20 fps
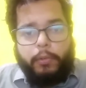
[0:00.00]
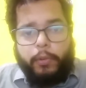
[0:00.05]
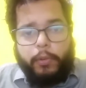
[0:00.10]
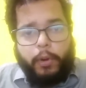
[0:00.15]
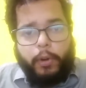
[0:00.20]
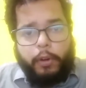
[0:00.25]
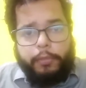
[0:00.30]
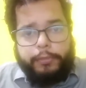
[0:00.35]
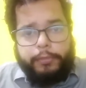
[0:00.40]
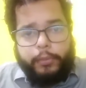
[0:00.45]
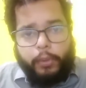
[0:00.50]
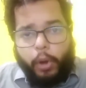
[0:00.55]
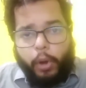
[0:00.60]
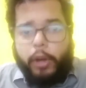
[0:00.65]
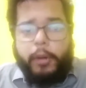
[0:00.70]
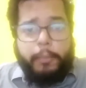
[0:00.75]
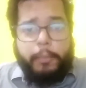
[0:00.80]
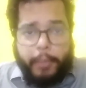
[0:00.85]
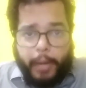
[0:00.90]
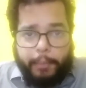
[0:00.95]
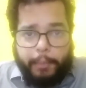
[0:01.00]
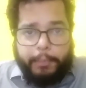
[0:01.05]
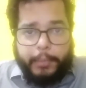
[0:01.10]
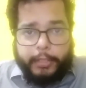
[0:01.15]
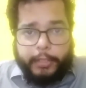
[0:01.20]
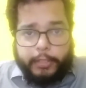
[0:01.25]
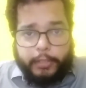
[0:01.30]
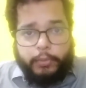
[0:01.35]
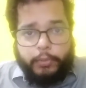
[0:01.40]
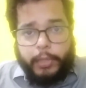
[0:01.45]
of
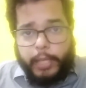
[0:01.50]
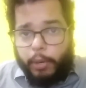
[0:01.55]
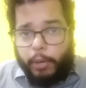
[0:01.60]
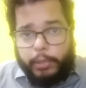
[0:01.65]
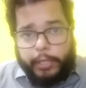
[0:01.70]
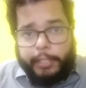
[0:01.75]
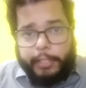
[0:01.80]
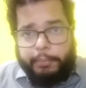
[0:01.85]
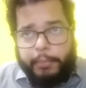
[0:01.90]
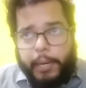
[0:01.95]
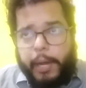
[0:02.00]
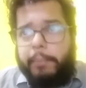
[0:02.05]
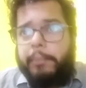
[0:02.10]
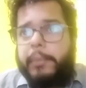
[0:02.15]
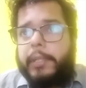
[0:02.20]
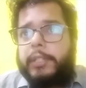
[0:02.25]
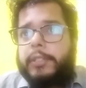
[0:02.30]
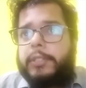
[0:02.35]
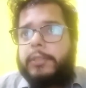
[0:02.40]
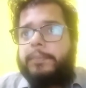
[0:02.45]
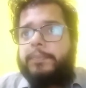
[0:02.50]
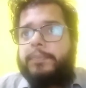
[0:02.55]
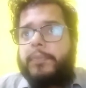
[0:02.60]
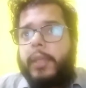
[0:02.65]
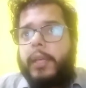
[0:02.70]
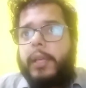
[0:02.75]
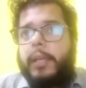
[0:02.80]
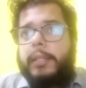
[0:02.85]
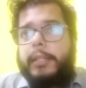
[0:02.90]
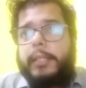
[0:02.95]
non-Brahmins, without any Brahmins.
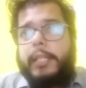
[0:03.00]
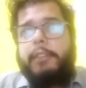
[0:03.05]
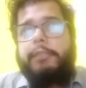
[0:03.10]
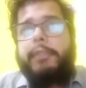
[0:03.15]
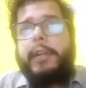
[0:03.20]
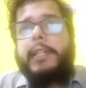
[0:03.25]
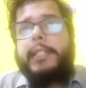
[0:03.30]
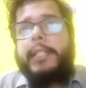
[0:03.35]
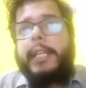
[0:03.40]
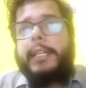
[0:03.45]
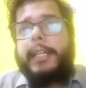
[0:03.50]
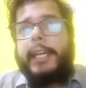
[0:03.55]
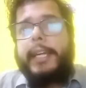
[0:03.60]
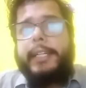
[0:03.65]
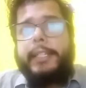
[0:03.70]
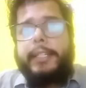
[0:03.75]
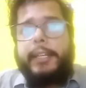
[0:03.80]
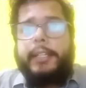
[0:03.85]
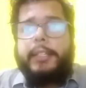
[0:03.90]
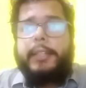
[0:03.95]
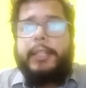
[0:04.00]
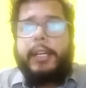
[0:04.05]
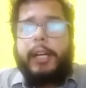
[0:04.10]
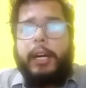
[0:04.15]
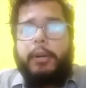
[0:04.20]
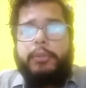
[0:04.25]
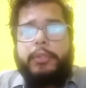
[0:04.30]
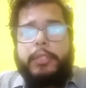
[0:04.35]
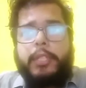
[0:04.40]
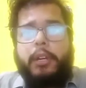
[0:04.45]
They felt that entering the
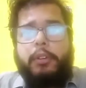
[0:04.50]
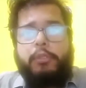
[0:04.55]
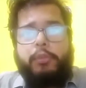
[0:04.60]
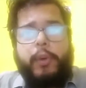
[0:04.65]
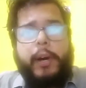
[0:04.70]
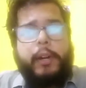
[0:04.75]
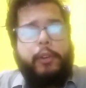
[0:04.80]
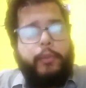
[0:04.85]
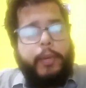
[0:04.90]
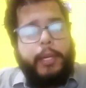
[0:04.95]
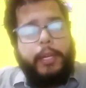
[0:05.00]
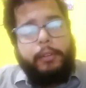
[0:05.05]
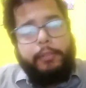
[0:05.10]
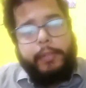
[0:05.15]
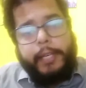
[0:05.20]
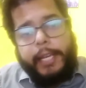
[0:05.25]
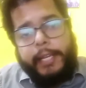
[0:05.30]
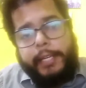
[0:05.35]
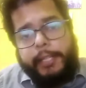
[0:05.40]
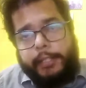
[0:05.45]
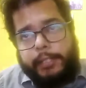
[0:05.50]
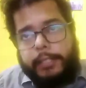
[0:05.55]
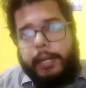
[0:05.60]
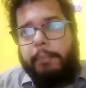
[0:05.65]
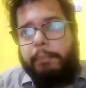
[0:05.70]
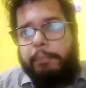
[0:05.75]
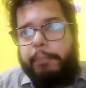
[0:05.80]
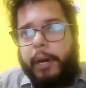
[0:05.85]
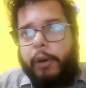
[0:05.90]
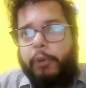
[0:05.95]
council of one way of gaining
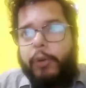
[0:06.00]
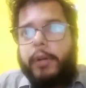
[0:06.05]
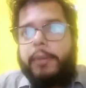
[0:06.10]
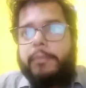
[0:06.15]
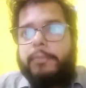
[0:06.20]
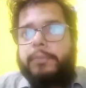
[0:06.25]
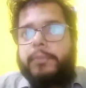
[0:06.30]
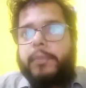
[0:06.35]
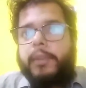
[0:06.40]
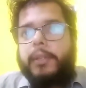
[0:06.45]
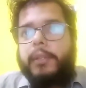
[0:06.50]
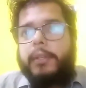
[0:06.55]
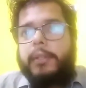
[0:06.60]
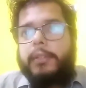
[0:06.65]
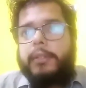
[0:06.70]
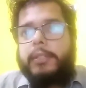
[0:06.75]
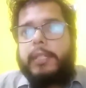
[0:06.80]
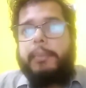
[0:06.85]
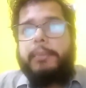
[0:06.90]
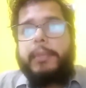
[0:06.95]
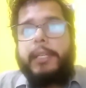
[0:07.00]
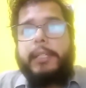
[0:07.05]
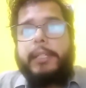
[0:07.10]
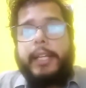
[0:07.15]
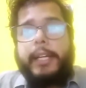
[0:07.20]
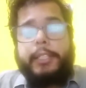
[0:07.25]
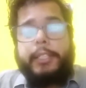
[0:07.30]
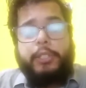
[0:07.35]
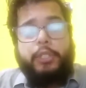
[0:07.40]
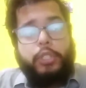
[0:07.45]
some power, something
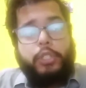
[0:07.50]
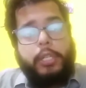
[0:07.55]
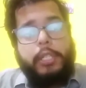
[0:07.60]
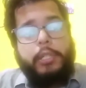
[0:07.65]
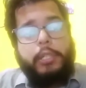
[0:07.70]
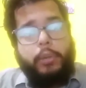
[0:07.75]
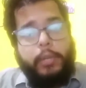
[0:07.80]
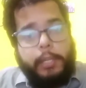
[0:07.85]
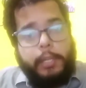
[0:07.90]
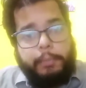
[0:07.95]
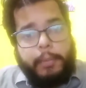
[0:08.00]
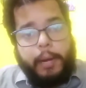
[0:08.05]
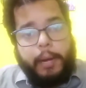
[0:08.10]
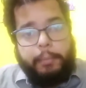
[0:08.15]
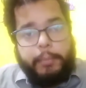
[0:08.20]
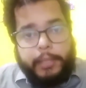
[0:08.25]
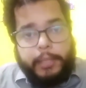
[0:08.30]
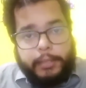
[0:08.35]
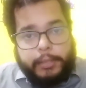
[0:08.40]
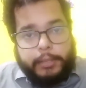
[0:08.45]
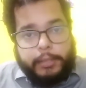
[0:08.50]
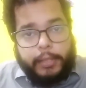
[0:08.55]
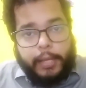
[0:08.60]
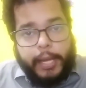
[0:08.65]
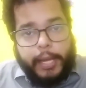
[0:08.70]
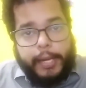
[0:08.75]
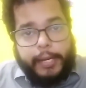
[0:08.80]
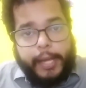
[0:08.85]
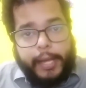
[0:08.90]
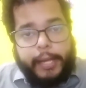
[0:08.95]
that usually only Brahmins
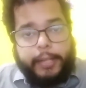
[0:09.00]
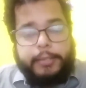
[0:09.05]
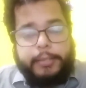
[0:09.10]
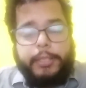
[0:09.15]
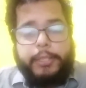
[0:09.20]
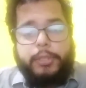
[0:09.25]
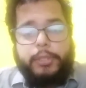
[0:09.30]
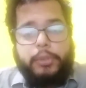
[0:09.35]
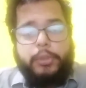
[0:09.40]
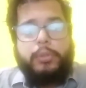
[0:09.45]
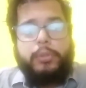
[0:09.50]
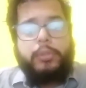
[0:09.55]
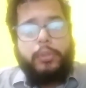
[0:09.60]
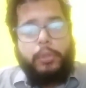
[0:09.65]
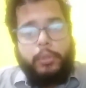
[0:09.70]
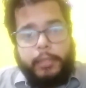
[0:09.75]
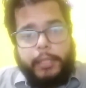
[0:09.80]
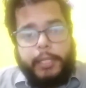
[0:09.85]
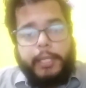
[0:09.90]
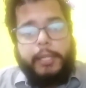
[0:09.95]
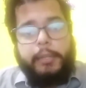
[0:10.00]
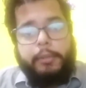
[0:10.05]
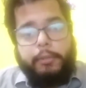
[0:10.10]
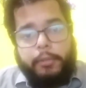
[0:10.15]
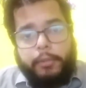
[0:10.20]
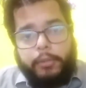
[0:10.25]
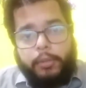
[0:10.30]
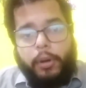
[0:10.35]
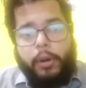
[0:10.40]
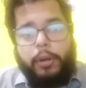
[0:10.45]
had access to. So they
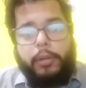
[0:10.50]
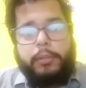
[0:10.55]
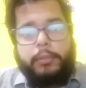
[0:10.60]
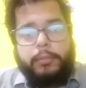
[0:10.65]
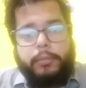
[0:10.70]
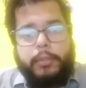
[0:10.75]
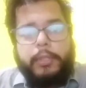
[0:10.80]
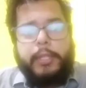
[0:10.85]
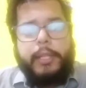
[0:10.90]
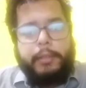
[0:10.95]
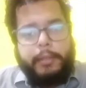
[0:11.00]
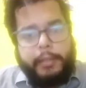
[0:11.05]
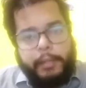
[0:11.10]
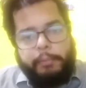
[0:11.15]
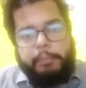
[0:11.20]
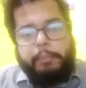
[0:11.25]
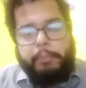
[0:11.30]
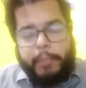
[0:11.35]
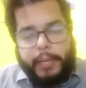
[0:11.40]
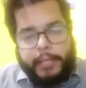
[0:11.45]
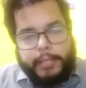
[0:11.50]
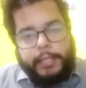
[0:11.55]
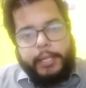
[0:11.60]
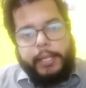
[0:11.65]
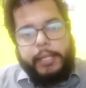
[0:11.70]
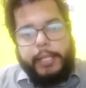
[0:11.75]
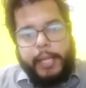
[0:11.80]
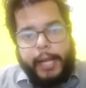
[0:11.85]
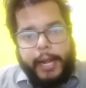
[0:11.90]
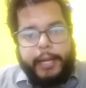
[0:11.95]
thought, they
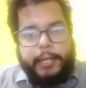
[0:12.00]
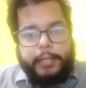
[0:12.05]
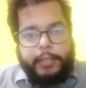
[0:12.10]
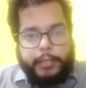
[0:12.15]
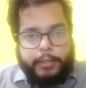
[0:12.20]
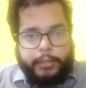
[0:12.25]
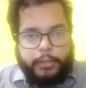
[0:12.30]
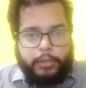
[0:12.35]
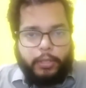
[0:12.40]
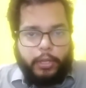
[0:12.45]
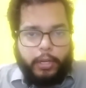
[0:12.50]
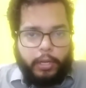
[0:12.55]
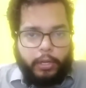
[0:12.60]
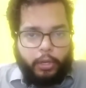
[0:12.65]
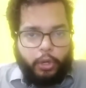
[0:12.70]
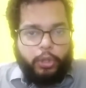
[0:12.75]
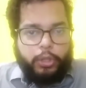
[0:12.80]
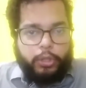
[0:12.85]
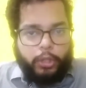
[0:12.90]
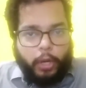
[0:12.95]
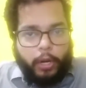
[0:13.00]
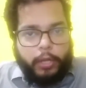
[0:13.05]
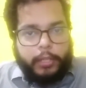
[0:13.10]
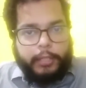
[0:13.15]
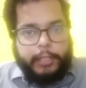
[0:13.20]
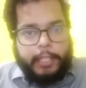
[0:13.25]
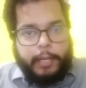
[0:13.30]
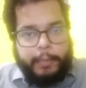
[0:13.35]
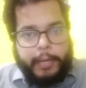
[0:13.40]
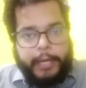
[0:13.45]
basically had this good thought
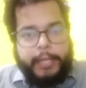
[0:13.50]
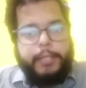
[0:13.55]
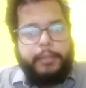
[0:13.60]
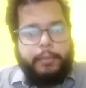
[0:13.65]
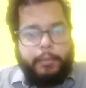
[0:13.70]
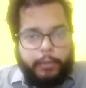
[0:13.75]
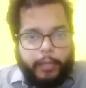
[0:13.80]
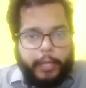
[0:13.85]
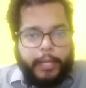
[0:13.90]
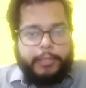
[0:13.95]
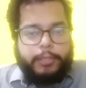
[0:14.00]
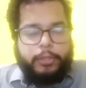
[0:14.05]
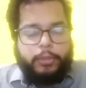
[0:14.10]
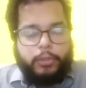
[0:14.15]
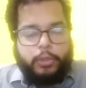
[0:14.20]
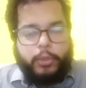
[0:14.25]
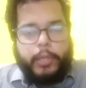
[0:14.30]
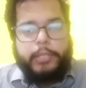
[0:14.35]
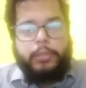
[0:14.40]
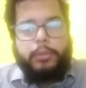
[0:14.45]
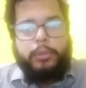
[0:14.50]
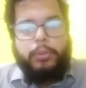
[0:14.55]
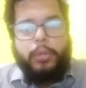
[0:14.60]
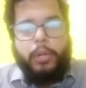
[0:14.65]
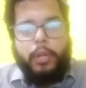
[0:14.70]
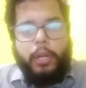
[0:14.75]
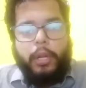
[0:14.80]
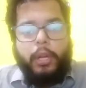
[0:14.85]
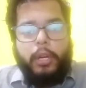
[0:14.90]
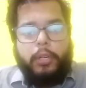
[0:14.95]
in their mind as to
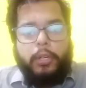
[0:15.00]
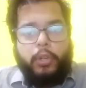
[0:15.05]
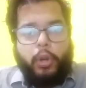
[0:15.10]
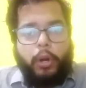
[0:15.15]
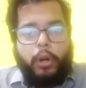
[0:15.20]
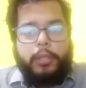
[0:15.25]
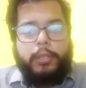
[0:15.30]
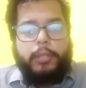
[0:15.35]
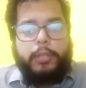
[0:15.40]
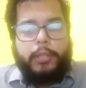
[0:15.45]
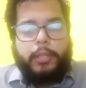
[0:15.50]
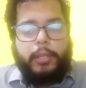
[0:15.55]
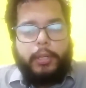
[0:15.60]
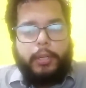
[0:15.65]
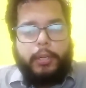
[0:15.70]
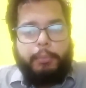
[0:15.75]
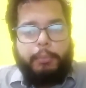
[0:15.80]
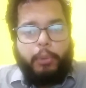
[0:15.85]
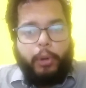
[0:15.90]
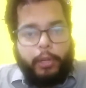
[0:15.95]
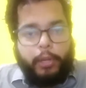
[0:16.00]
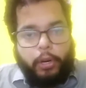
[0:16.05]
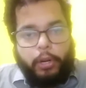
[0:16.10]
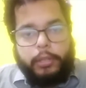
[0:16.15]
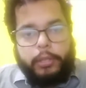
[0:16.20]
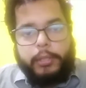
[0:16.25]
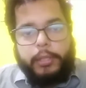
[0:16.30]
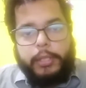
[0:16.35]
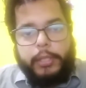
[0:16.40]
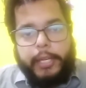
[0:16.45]
not
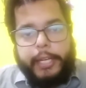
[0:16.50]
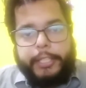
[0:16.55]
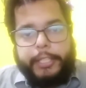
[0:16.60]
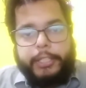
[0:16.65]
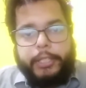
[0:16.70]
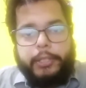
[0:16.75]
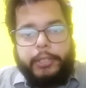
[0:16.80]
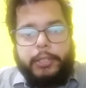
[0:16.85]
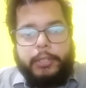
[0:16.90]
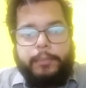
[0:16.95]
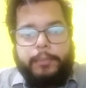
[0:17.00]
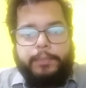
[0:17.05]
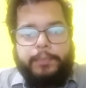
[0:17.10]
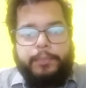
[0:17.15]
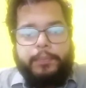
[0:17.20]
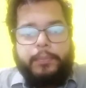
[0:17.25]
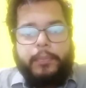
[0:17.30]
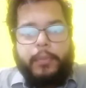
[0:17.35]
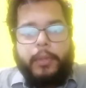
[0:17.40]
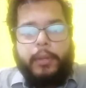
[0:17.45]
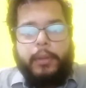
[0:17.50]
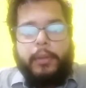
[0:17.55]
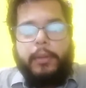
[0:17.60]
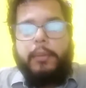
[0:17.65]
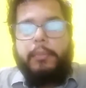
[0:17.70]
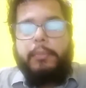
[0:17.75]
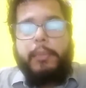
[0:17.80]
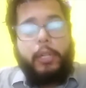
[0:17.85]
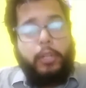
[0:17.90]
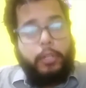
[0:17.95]
boycott the elections
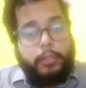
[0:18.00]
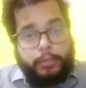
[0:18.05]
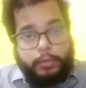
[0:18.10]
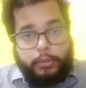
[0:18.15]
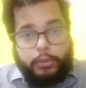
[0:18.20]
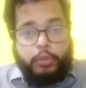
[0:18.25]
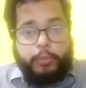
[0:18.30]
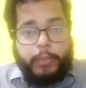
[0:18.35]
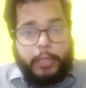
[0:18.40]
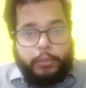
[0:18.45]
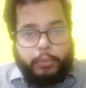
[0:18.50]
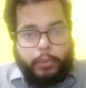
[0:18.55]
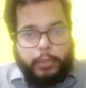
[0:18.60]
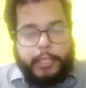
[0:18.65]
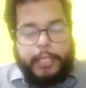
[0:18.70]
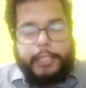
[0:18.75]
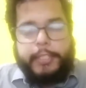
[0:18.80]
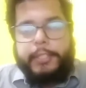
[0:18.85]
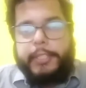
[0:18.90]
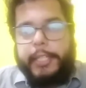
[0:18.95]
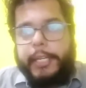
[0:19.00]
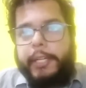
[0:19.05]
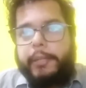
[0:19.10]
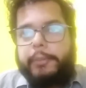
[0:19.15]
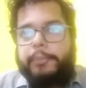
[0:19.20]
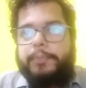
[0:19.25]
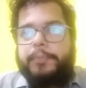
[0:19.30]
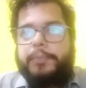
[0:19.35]
because too much was at stake.